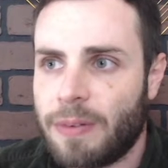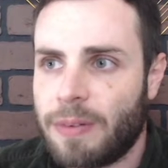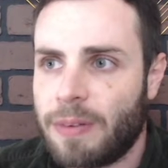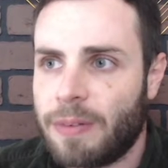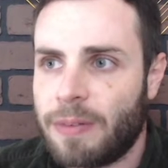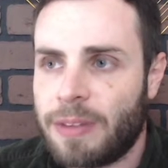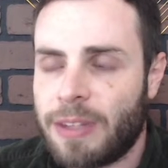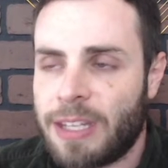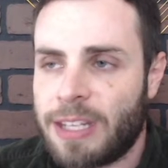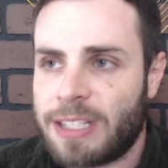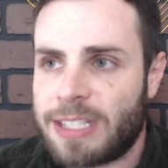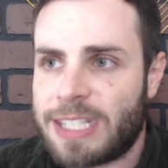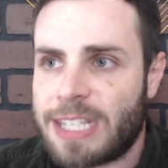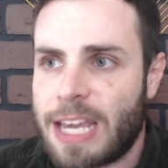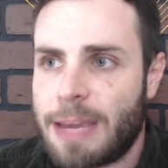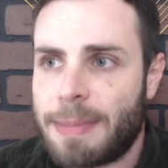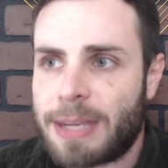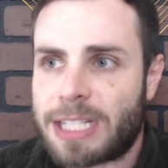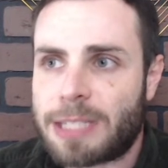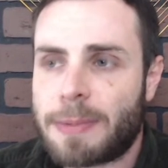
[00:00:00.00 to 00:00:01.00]
the
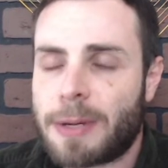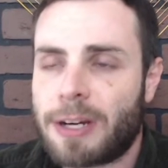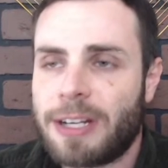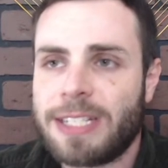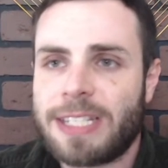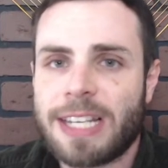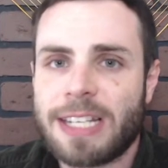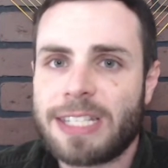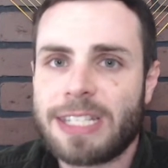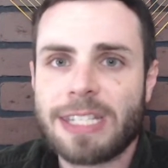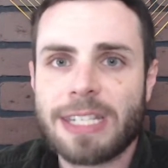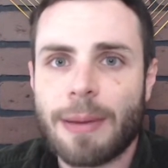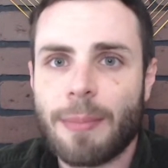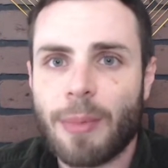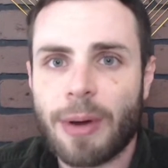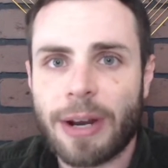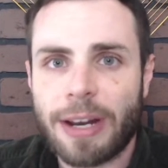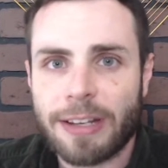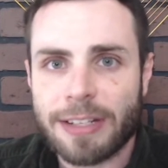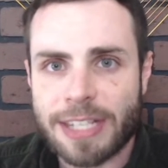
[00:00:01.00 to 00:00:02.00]
same experience as
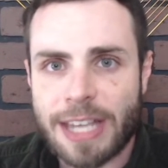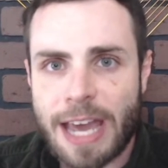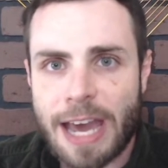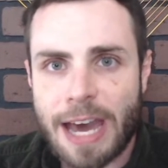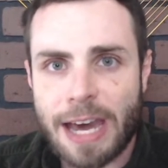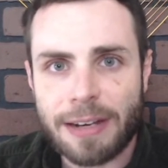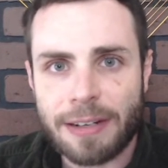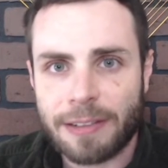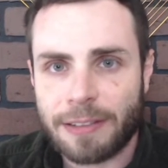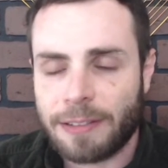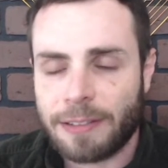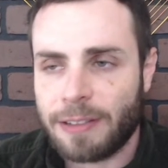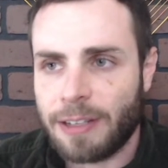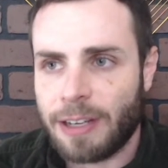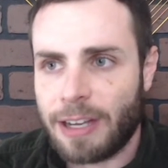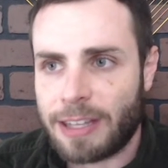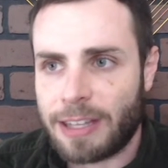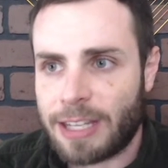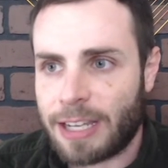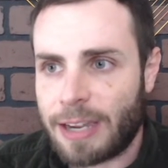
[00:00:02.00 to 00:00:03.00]
someone else had.
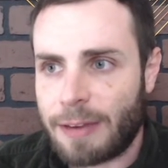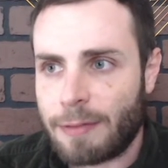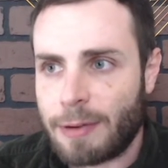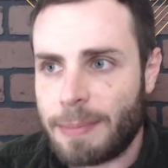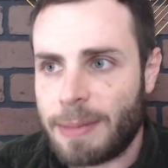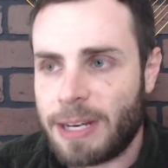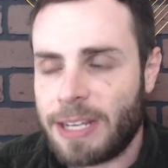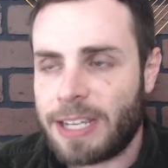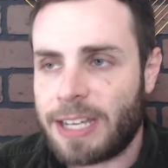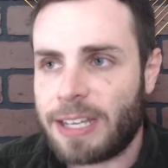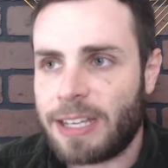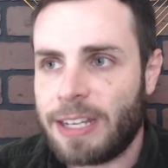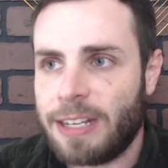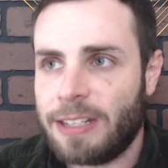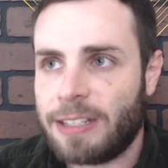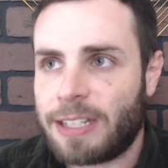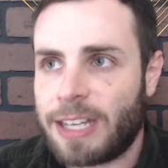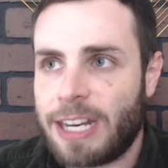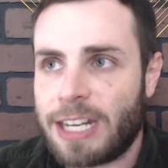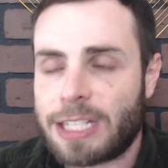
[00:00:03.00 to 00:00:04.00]
I think everybody
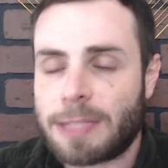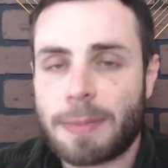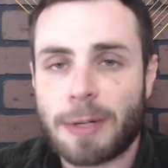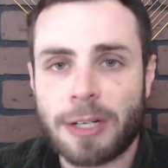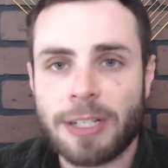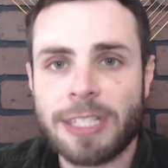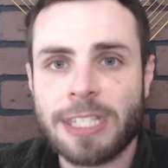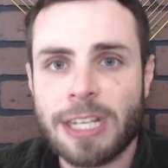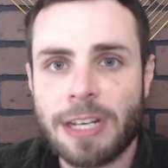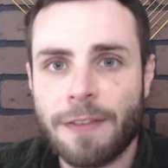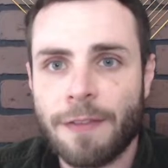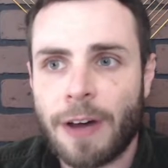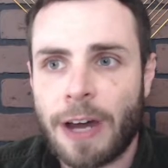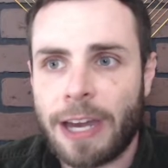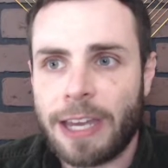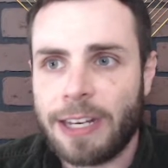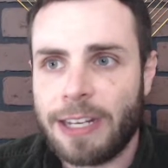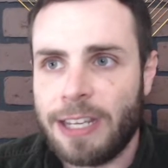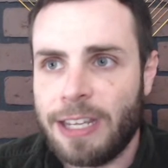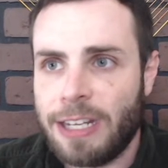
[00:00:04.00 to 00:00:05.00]
can experience the
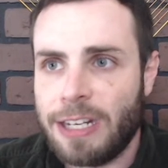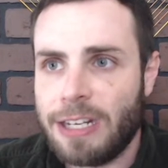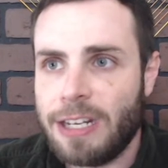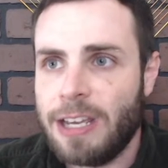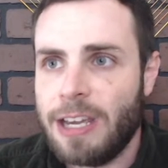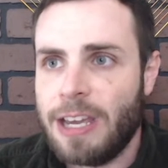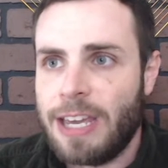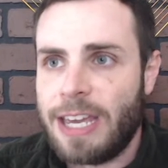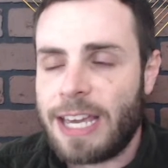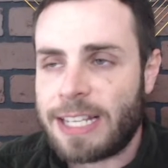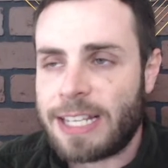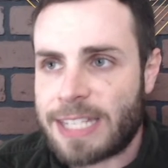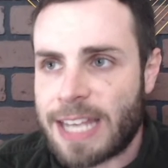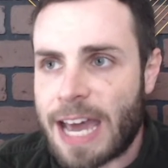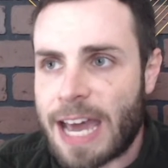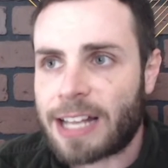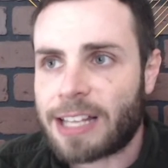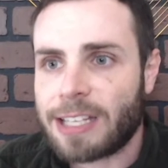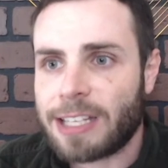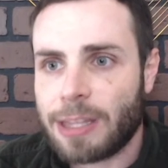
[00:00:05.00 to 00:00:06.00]
divine in
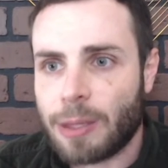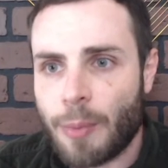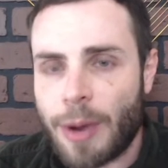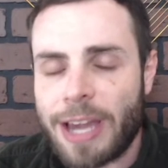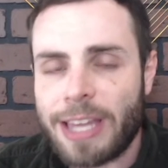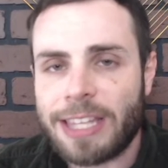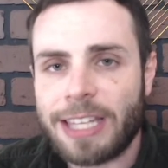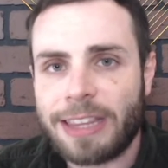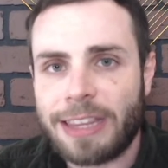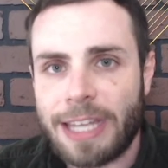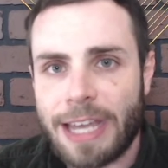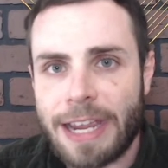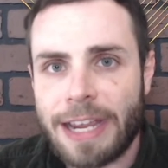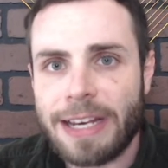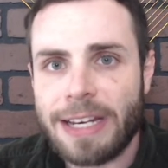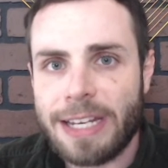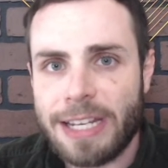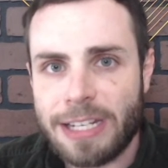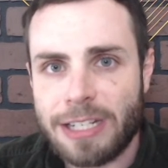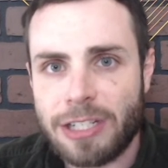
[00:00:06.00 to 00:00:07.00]
exactly the way that they
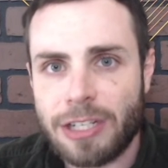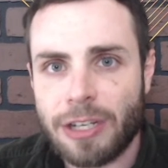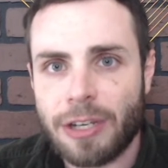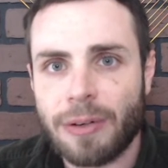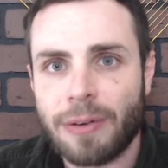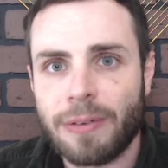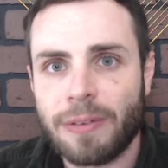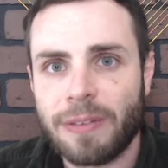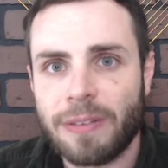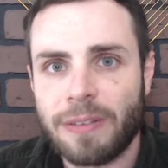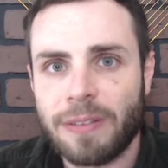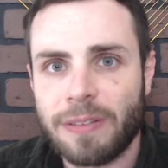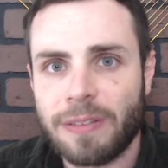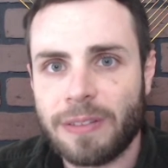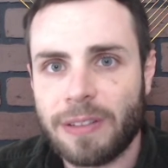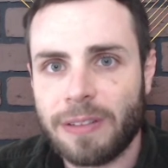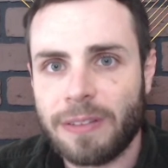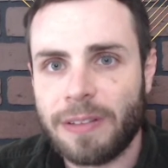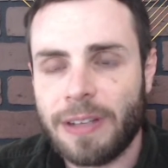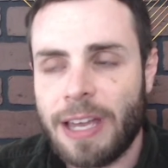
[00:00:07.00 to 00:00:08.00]
need to,
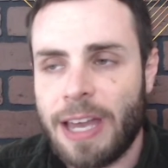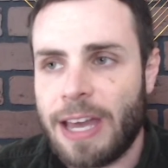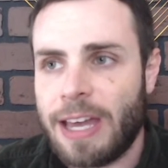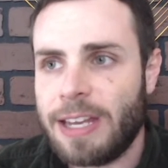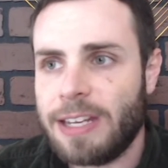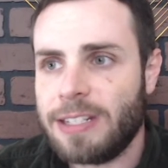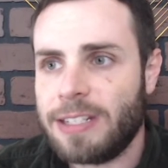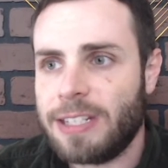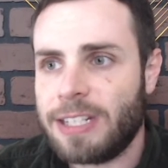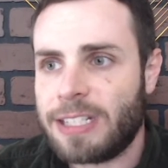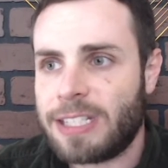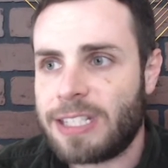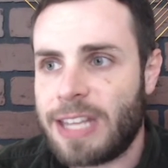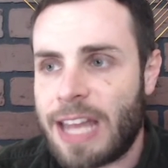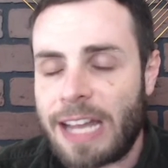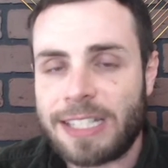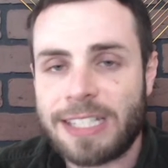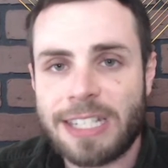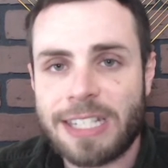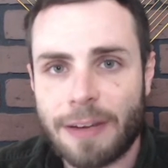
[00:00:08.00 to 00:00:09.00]
and
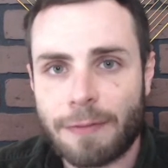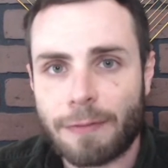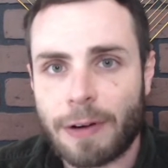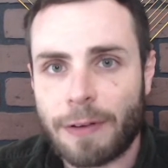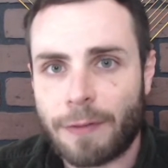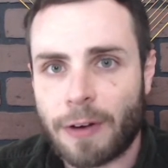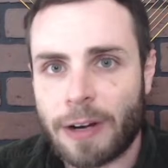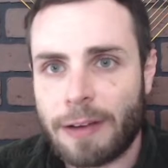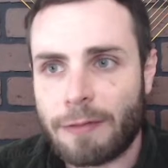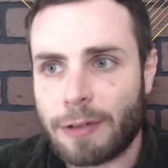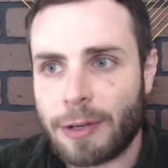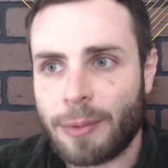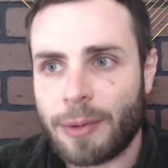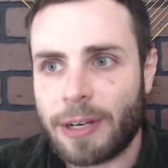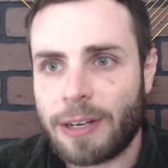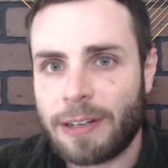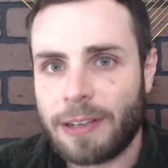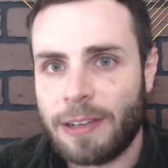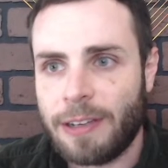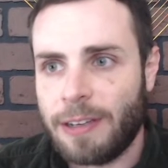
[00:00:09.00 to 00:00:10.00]
that's different for everyone.
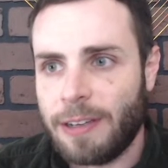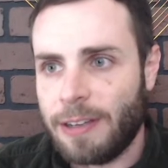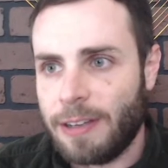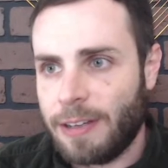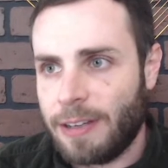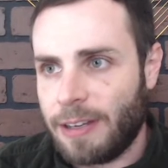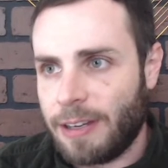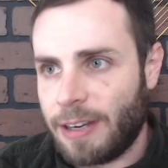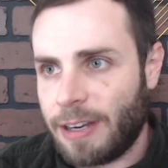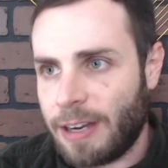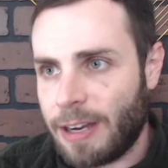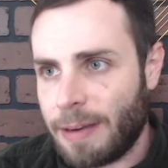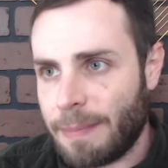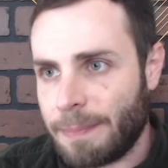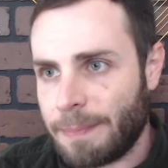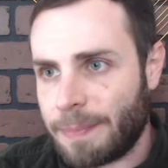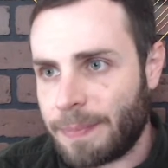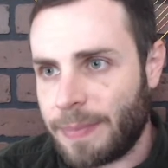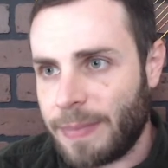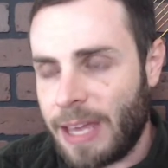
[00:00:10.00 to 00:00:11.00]

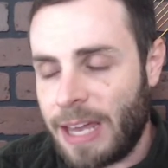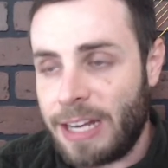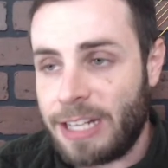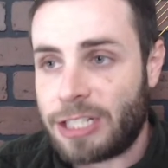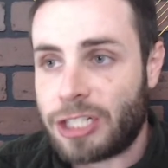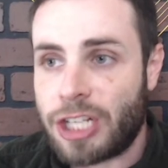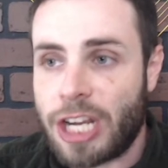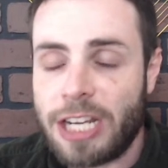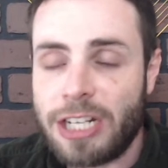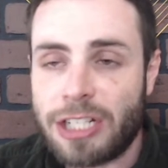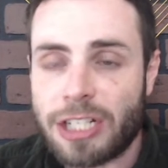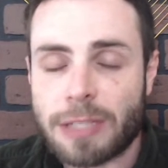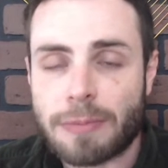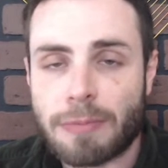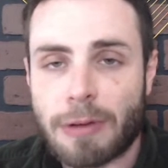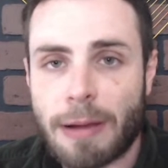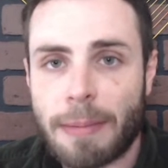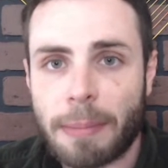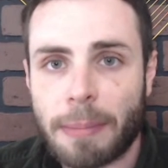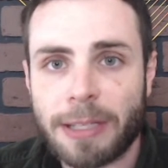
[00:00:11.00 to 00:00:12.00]
And it changes
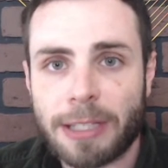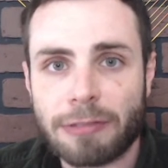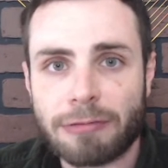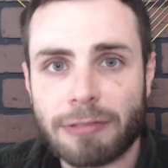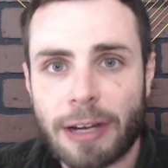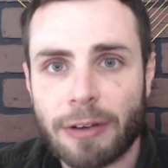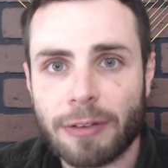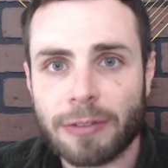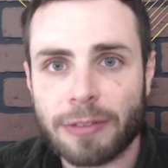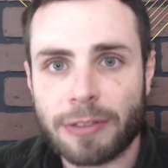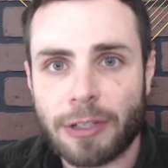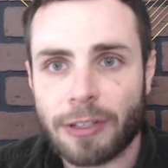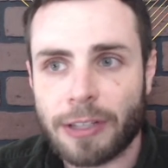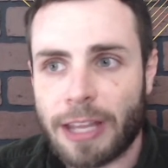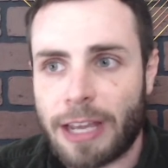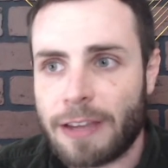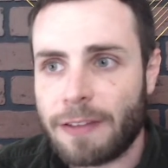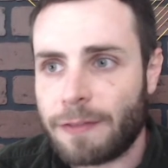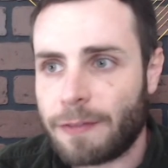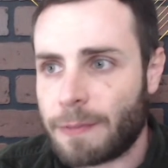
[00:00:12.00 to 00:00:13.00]
probably throughout your
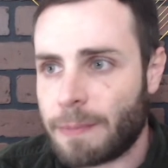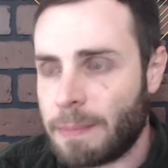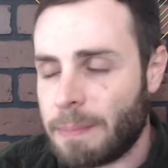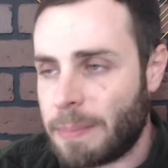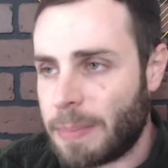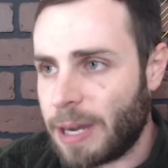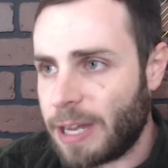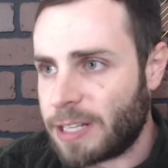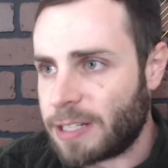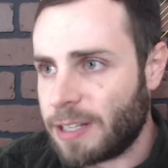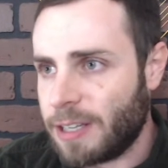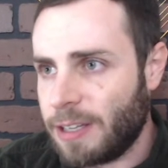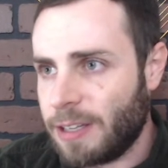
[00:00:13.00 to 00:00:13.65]
life, but